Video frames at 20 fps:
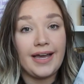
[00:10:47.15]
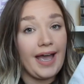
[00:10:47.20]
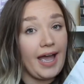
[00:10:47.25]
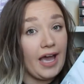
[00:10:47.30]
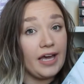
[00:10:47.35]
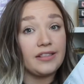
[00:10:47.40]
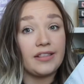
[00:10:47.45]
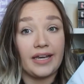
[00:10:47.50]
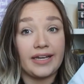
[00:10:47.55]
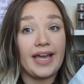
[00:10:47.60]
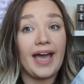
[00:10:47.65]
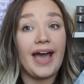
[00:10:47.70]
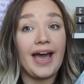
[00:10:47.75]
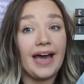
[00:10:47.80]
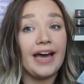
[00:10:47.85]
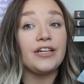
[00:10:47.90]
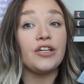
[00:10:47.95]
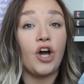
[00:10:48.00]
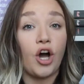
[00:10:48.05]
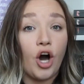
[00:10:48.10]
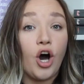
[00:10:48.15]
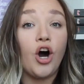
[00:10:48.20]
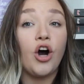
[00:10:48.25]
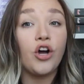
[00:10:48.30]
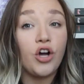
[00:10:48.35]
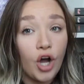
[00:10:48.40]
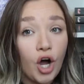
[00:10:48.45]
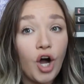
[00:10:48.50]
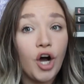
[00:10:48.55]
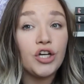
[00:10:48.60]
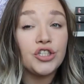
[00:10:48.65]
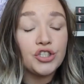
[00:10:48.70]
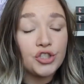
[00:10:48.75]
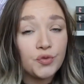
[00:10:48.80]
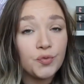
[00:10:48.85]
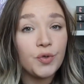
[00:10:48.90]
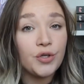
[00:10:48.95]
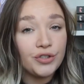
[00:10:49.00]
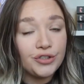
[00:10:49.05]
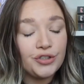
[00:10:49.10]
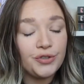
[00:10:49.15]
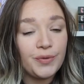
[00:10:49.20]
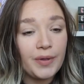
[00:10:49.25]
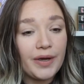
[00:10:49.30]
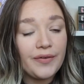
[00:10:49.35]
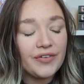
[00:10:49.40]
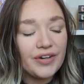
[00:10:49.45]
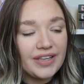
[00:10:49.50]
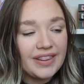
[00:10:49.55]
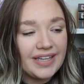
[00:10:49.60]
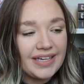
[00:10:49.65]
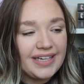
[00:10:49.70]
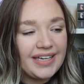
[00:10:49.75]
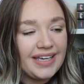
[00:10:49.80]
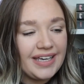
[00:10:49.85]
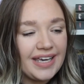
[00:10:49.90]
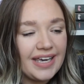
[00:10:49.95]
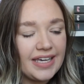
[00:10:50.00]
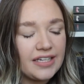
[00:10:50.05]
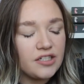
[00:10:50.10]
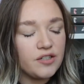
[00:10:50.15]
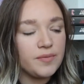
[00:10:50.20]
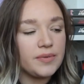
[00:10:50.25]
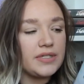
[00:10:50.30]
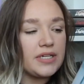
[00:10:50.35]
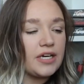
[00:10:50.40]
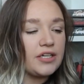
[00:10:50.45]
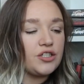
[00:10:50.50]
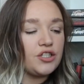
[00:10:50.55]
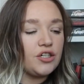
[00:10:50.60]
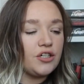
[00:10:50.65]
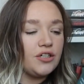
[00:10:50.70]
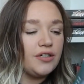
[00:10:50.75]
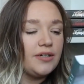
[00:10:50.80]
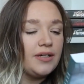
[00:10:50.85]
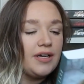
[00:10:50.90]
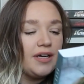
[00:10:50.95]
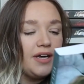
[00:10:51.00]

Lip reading: At all cost, will do everything he can to protect her.